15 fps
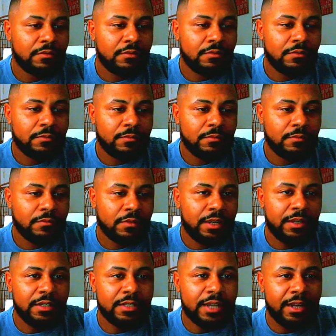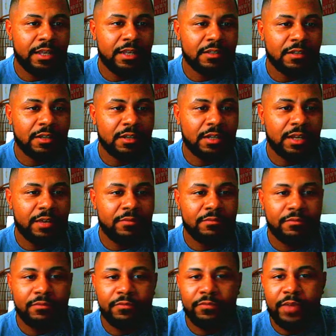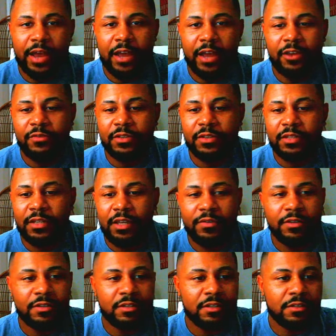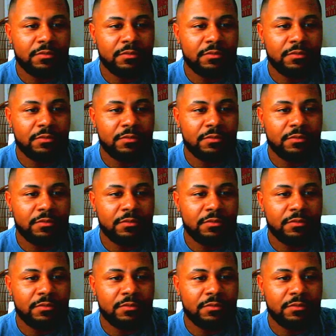these tight ends looking like value receivers this week.